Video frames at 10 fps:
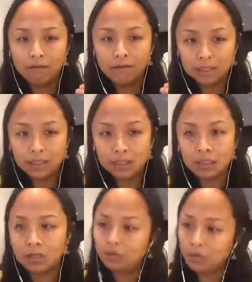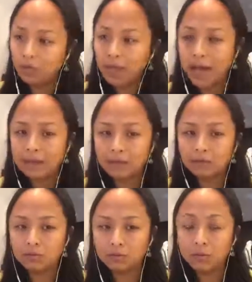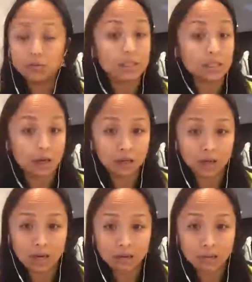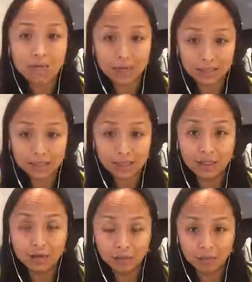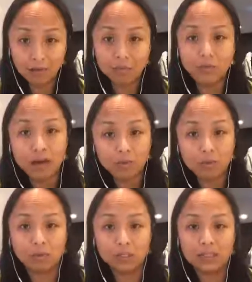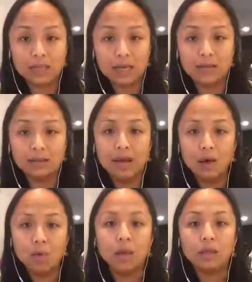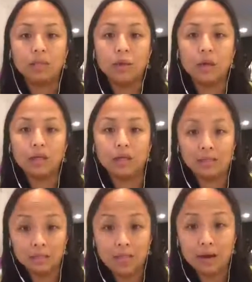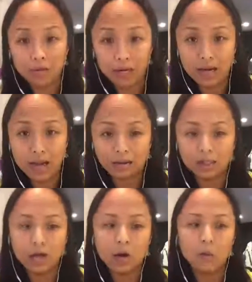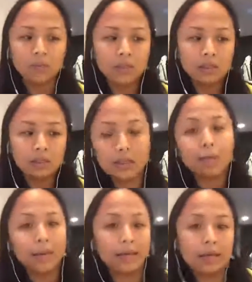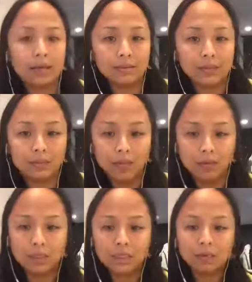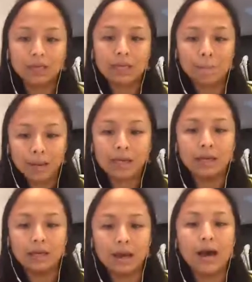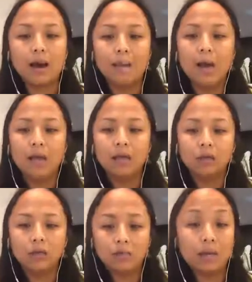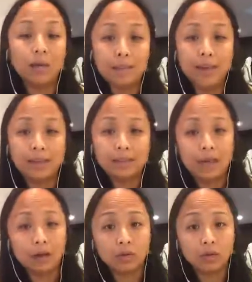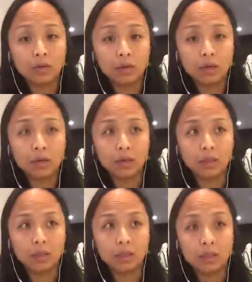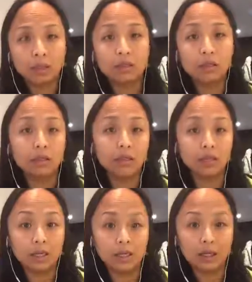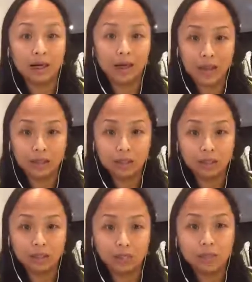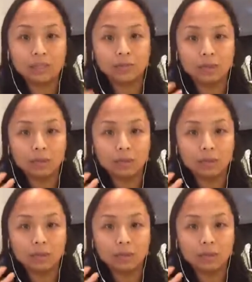physically realize your room is starting to get a little bit messy, remember that represent what you are inside right now. So start picking up something. Once you start picking it up, you will be amazed how you are internally are actually